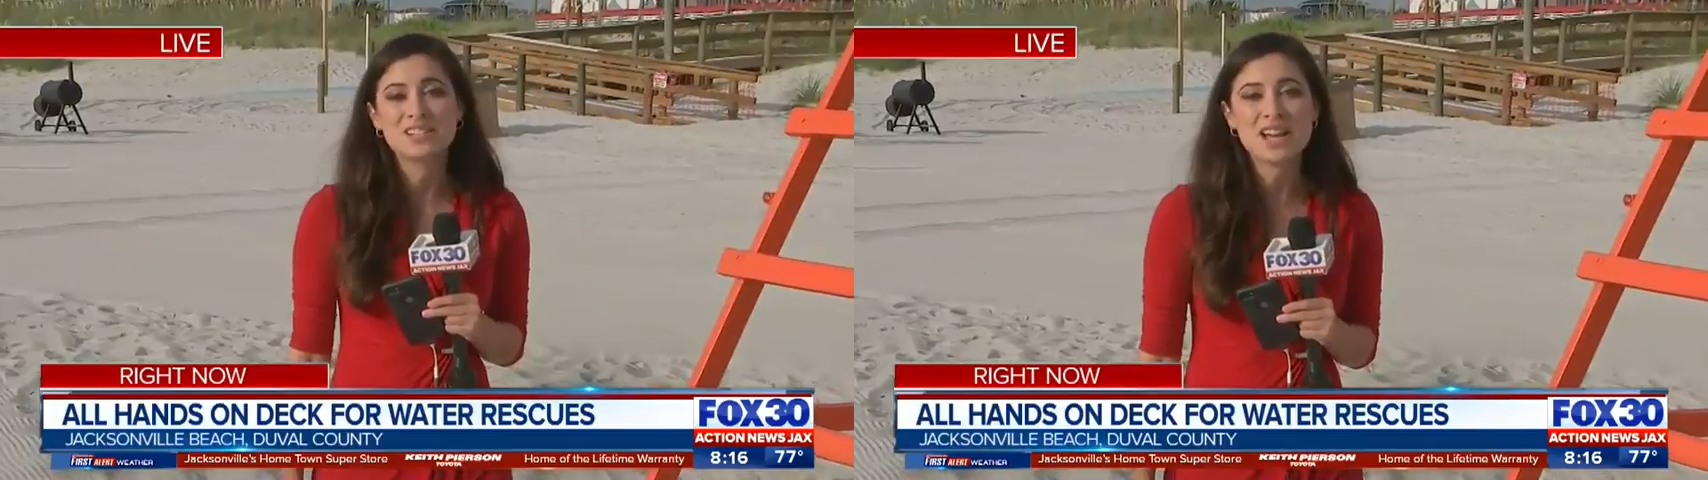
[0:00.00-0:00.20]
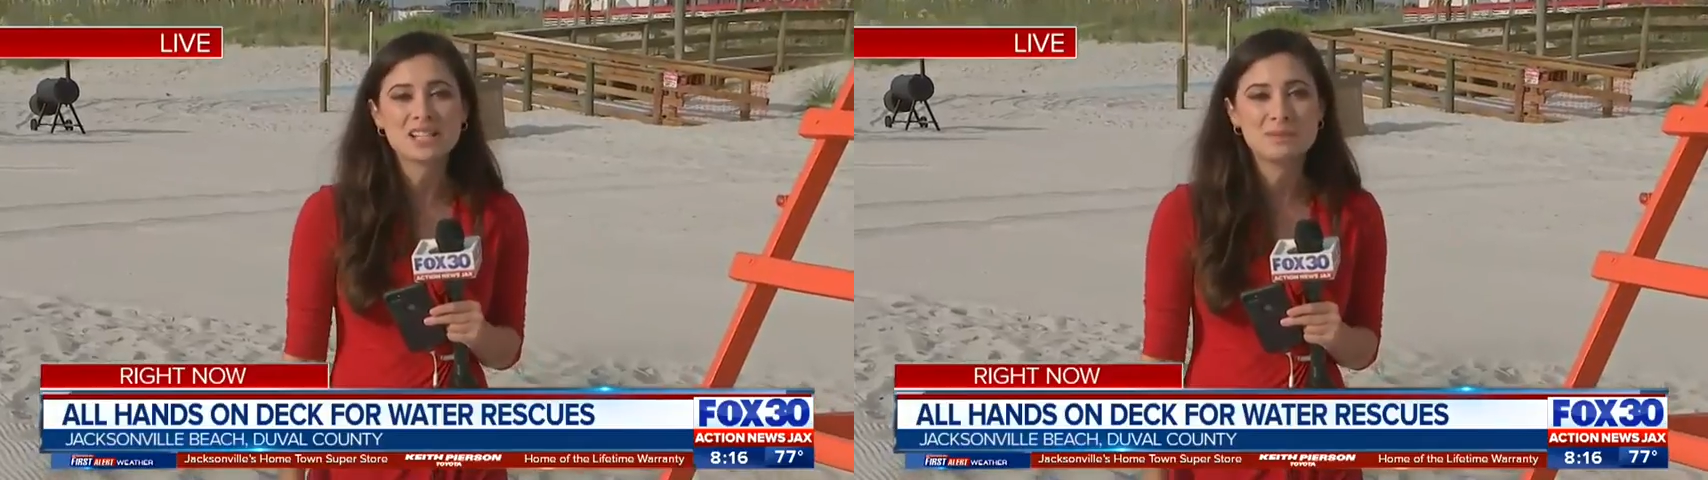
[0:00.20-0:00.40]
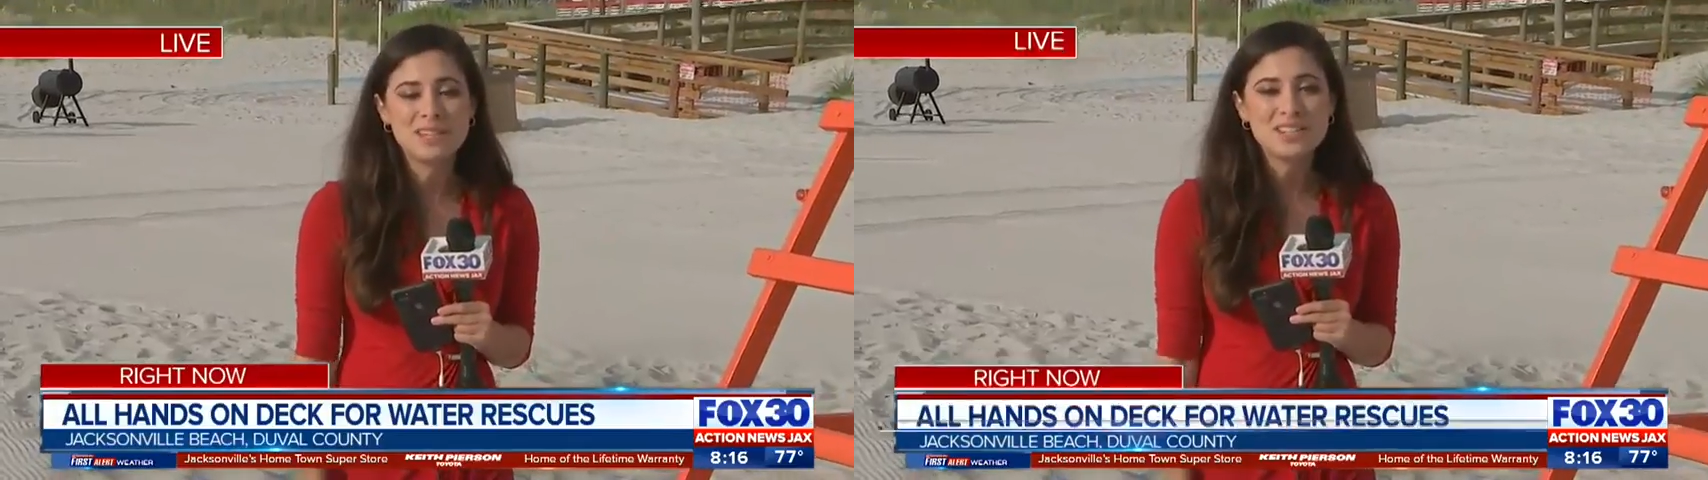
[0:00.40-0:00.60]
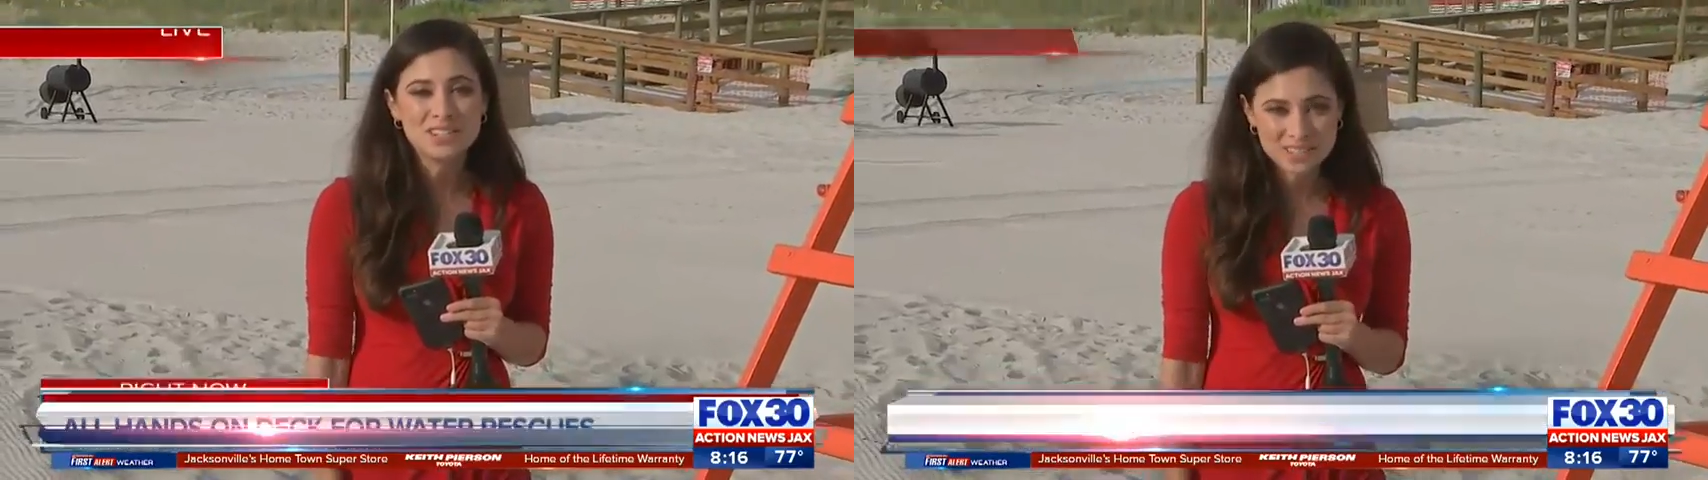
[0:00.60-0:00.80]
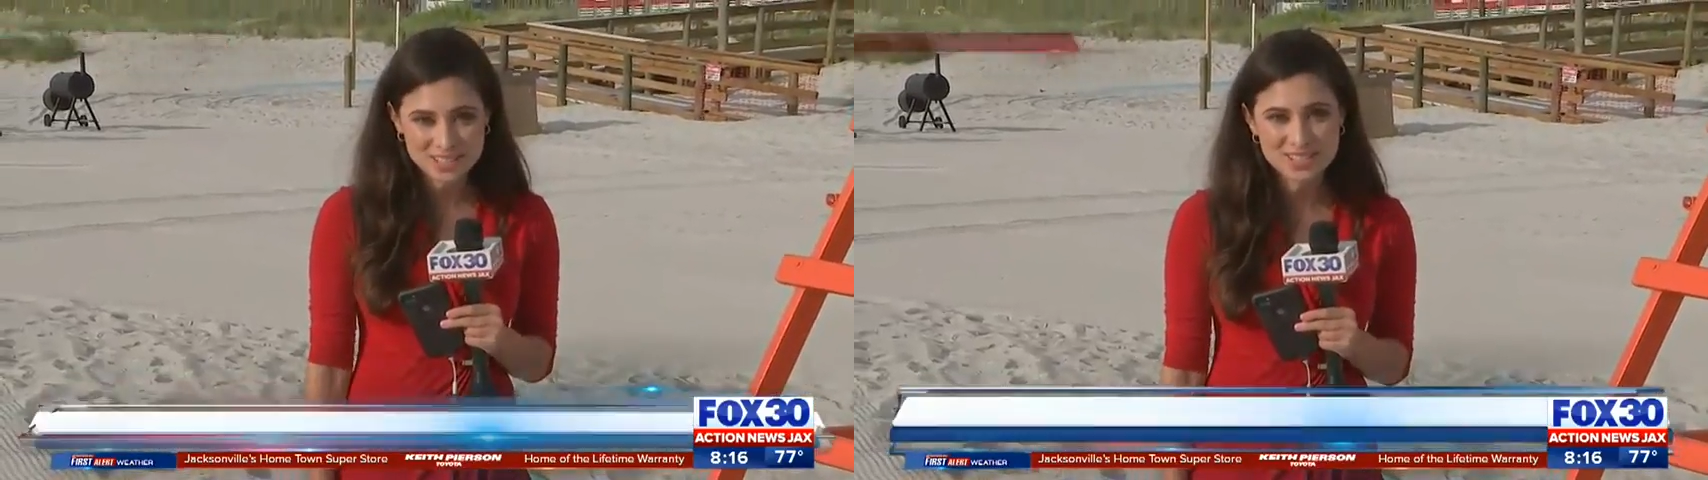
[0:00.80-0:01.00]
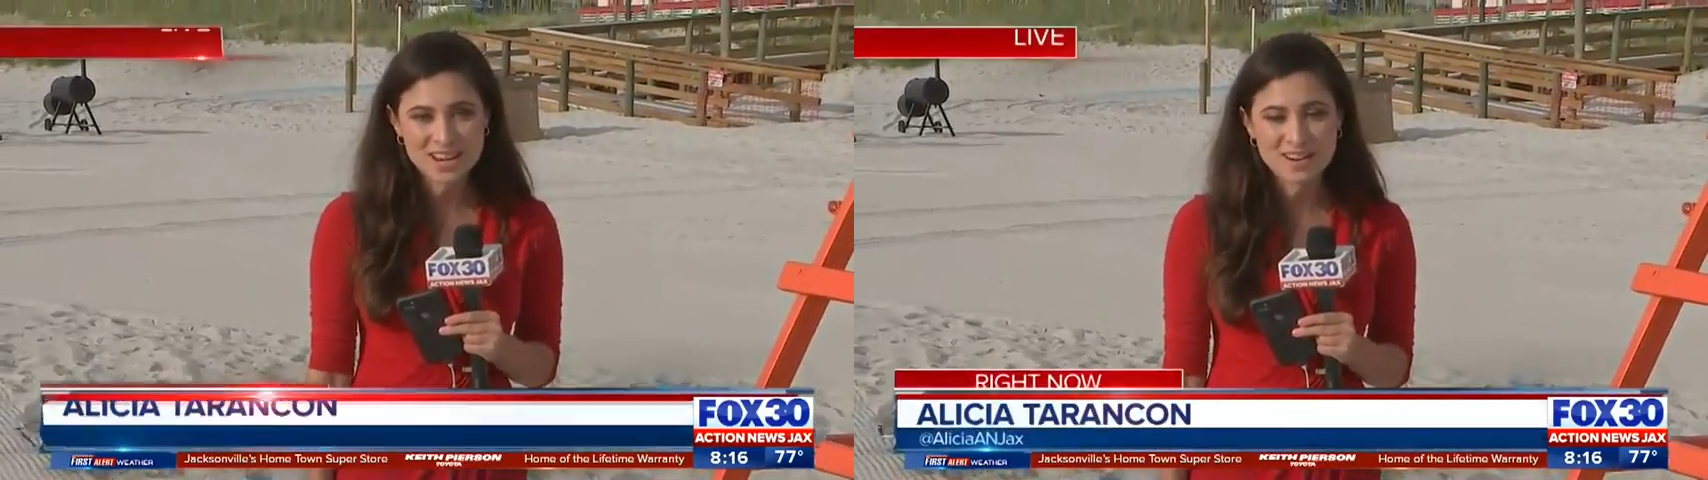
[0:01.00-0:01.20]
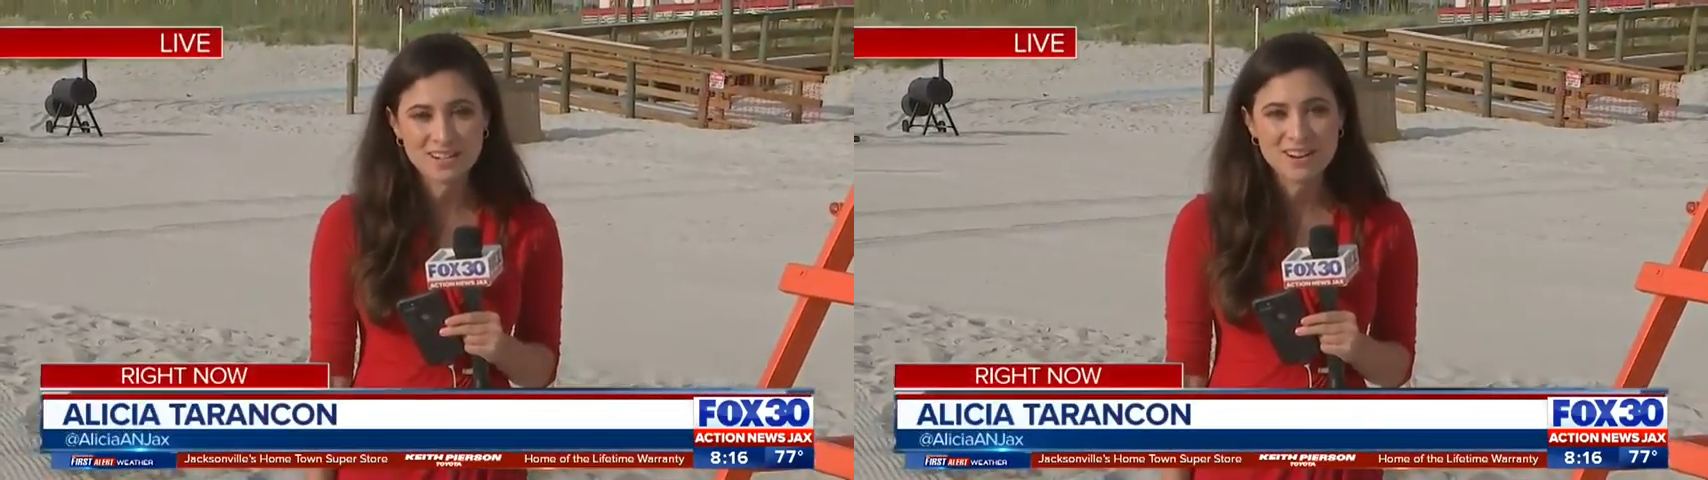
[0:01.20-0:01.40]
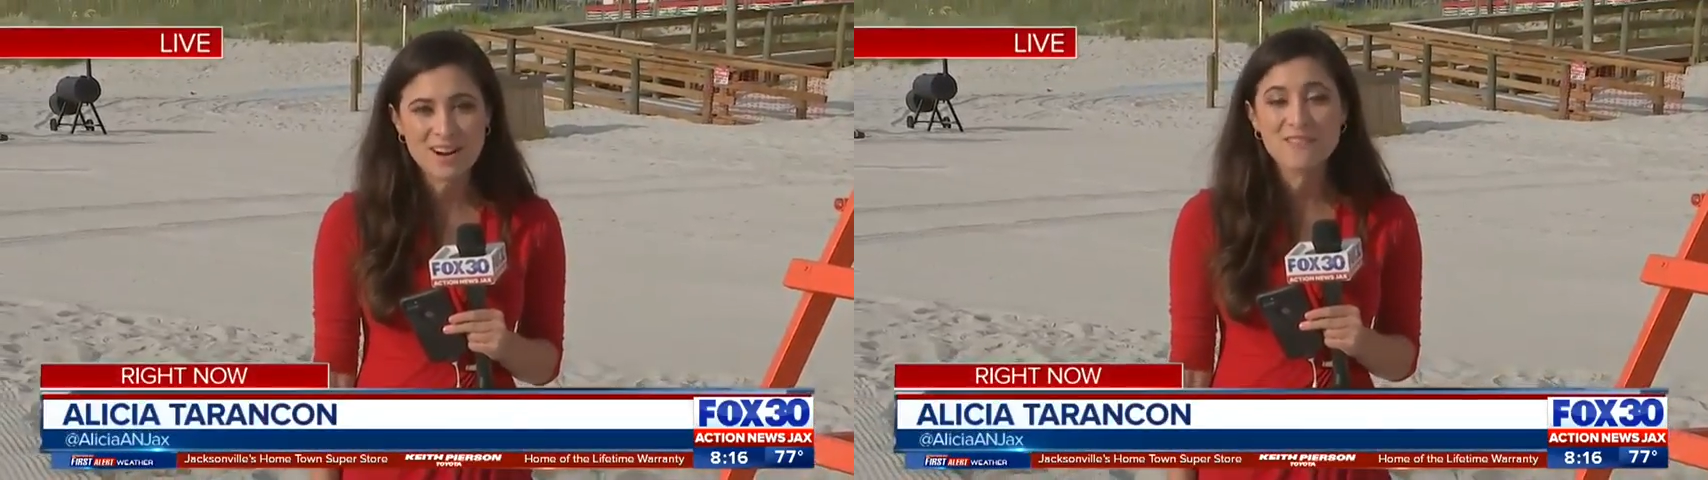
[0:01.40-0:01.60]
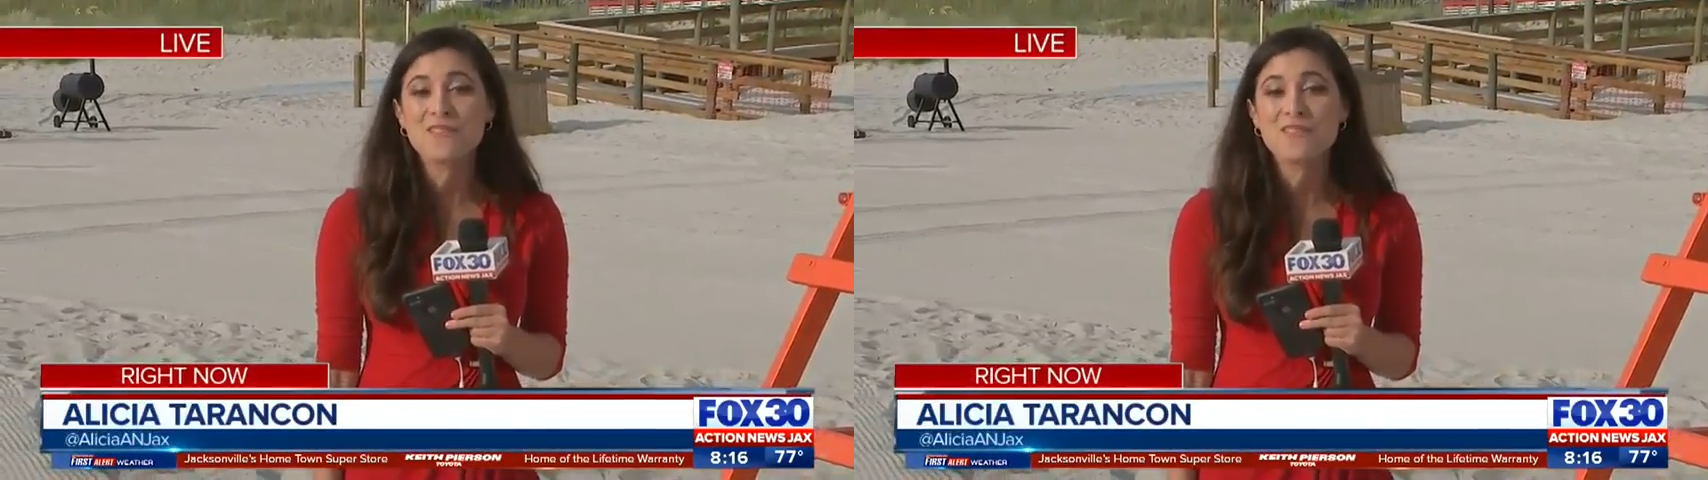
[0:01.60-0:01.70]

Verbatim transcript: Jax Beach, Alicia Tarancon,